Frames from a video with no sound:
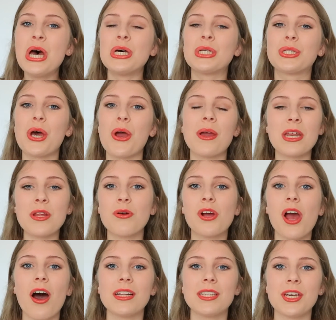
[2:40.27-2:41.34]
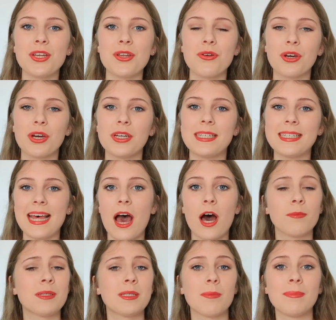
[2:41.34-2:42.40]
So in your garden you could set
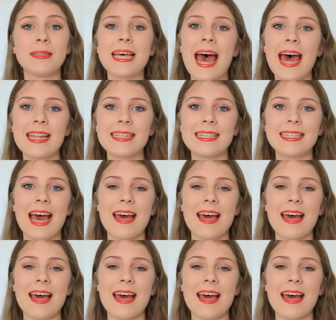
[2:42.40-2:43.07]
up some tents,